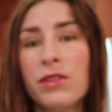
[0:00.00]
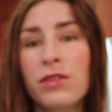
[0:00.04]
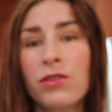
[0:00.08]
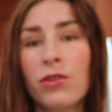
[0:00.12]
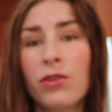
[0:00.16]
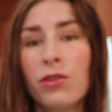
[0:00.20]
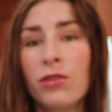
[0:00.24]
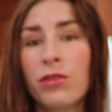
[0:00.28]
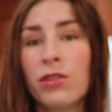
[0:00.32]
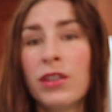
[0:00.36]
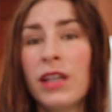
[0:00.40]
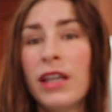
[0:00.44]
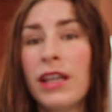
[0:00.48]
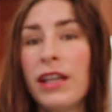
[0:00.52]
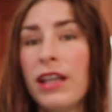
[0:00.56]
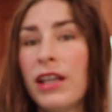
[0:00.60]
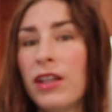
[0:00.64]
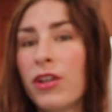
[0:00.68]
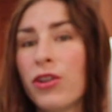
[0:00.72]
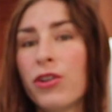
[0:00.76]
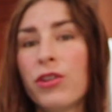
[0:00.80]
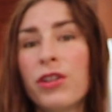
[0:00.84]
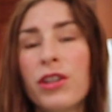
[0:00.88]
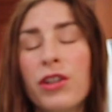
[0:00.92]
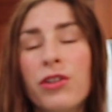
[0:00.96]
told
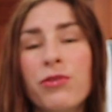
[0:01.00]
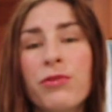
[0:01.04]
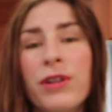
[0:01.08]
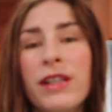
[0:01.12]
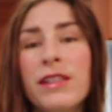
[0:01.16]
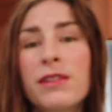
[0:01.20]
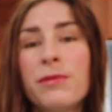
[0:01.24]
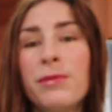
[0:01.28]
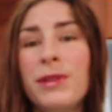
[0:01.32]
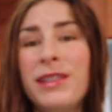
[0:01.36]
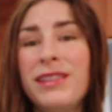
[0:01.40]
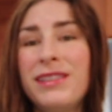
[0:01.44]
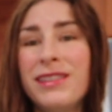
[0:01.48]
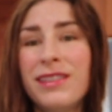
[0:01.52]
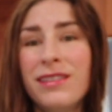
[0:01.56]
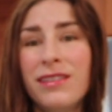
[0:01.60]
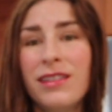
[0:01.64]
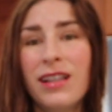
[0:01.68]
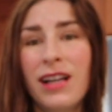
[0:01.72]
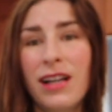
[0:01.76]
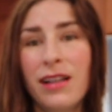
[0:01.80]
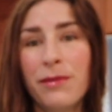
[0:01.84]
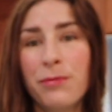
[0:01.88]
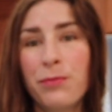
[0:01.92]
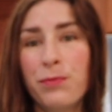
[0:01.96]
an earlier recipe did
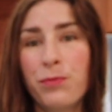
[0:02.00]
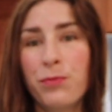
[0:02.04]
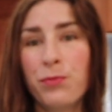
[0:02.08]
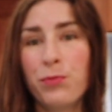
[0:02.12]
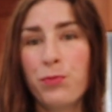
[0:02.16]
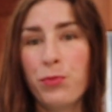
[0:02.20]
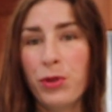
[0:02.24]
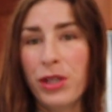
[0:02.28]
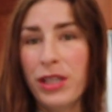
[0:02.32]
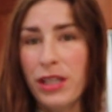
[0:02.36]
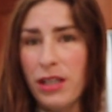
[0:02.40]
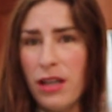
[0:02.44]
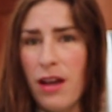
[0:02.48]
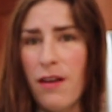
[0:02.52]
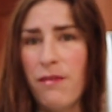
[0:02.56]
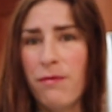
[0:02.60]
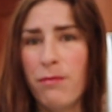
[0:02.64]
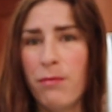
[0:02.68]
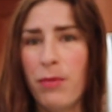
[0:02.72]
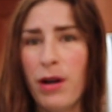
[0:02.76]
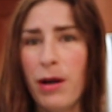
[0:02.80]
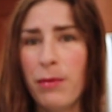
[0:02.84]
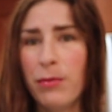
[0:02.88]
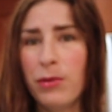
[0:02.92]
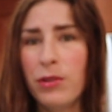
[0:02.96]
not bring
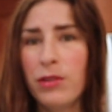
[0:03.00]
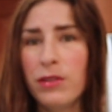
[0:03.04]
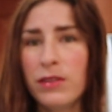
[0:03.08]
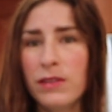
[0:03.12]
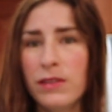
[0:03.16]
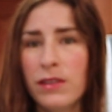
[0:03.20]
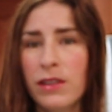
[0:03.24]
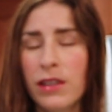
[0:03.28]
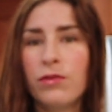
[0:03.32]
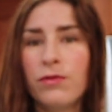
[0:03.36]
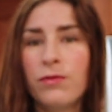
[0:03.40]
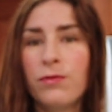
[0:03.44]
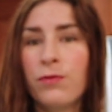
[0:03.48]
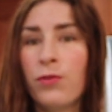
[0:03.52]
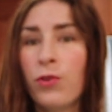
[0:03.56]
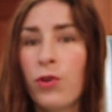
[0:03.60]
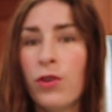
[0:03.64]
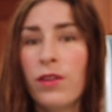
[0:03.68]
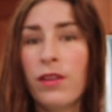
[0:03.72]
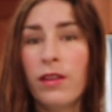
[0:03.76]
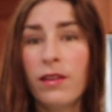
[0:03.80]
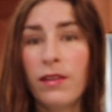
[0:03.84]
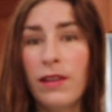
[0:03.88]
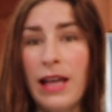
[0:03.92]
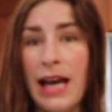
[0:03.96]
enough bubbles for
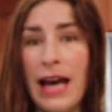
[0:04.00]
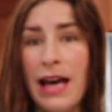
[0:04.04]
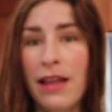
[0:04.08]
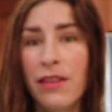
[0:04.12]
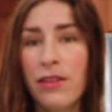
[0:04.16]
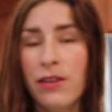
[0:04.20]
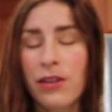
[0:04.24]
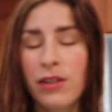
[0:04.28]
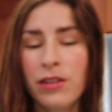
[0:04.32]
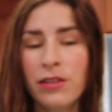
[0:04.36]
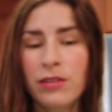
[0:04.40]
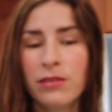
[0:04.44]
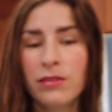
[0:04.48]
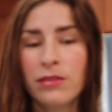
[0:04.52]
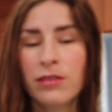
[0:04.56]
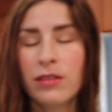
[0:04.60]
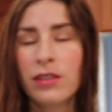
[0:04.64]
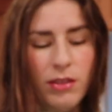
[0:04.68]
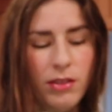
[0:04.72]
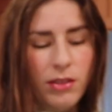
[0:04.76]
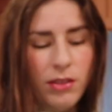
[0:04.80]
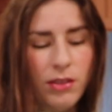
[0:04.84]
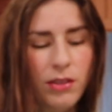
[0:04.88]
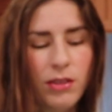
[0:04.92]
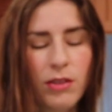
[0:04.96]
the lather,
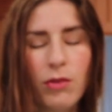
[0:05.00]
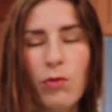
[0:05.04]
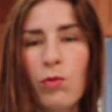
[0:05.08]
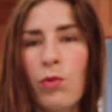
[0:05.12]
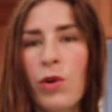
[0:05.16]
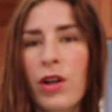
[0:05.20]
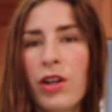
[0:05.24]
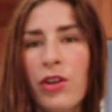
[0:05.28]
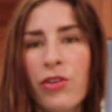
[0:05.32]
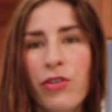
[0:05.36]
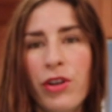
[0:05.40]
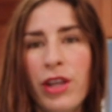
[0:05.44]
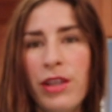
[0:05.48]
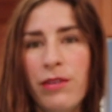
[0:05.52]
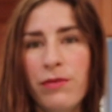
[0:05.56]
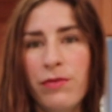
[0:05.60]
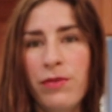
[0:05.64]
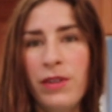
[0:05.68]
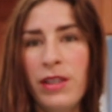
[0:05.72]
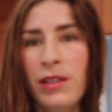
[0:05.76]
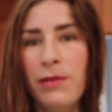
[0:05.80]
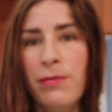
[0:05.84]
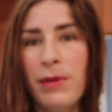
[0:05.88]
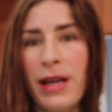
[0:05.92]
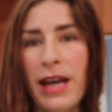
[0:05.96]
what great
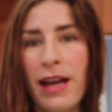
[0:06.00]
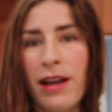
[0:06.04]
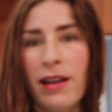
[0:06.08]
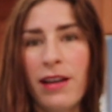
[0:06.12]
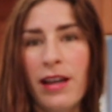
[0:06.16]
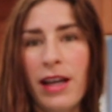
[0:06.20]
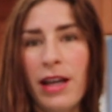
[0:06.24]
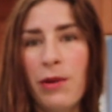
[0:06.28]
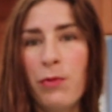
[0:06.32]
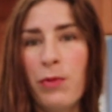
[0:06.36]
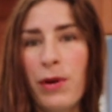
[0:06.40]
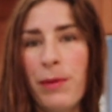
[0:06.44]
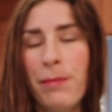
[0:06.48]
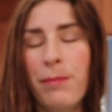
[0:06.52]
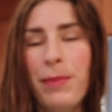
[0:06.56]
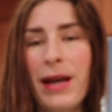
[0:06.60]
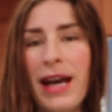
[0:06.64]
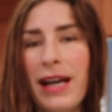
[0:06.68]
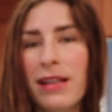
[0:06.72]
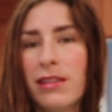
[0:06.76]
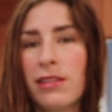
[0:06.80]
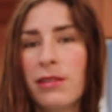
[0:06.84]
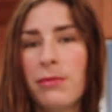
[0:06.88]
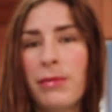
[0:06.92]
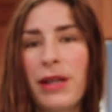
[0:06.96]
feedback. I went
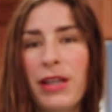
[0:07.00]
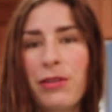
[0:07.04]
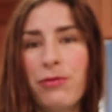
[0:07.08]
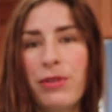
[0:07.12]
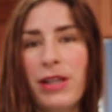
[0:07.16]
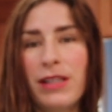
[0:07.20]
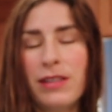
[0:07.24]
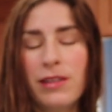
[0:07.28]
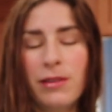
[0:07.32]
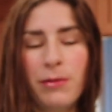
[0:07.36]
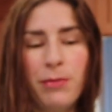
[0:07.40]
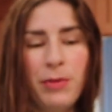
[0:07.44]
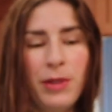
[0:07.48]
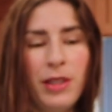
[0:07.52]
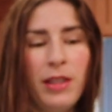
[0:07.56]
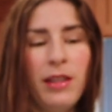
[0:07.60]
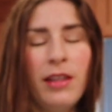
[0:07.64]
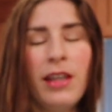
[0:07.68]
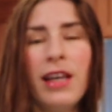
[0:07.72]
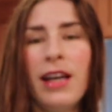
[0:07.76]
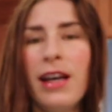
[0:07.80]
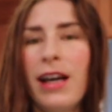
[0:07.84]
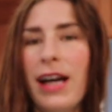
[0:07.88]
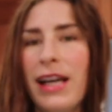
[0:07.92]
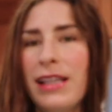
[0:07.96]
back to my
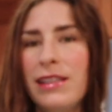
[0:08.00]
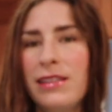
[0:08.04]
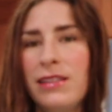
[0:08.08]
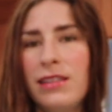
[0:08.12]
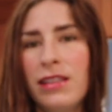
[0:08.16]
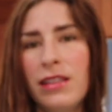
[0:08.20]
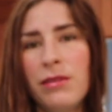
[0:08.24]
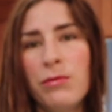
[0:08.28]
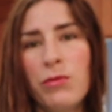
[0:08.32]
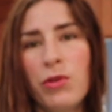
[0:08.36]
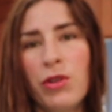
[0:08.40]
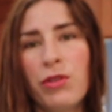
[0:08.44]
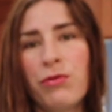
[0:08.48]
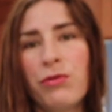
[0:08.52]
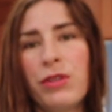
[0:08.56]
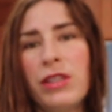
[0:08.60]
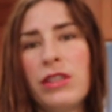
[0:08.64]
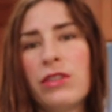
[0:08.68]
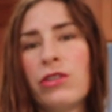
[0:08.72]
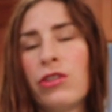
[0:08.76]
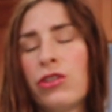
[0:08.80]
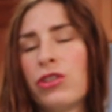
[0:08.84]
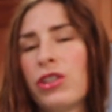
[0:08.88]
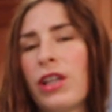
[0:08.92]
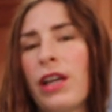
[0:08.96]
recipe, I did more
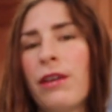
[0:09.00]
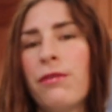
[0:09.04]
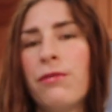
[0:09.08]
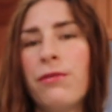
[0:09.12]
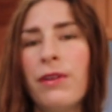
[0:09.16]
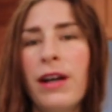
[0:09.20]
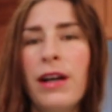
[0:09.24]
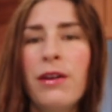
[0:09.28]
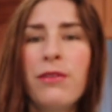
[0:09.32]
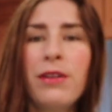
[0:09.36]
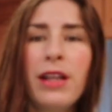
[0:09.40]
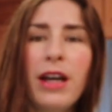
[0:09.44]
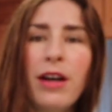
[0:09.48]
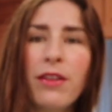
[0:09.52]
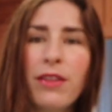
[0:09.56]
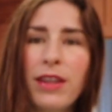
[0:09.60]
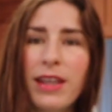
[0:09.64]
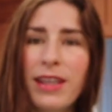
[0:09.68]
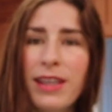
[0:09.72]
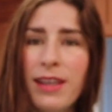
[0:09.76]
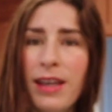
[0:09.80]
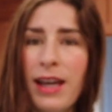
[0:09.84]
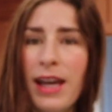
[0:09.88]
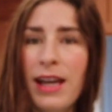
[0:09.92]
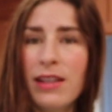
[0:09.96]
research, I found out
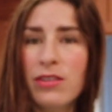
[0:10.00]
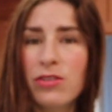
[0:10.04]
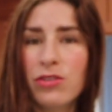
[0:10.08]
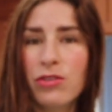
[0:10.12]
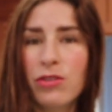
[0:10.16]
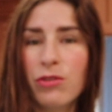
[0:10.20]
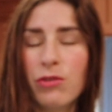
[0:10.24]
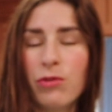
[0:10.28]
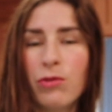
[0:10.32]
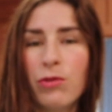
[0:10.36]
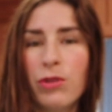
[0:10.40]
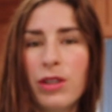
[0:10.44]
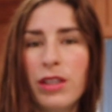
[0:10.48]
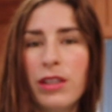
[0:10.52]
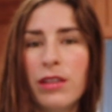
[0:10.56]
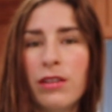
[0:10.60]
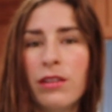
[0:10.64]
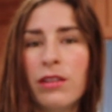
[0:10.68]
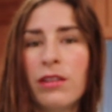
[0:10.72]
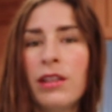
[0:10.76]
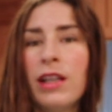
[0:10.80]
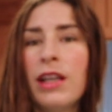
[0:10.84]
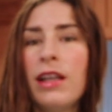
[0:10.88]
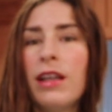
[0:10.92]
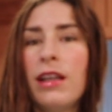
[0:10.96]
that castor
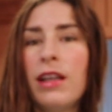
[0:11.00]
oil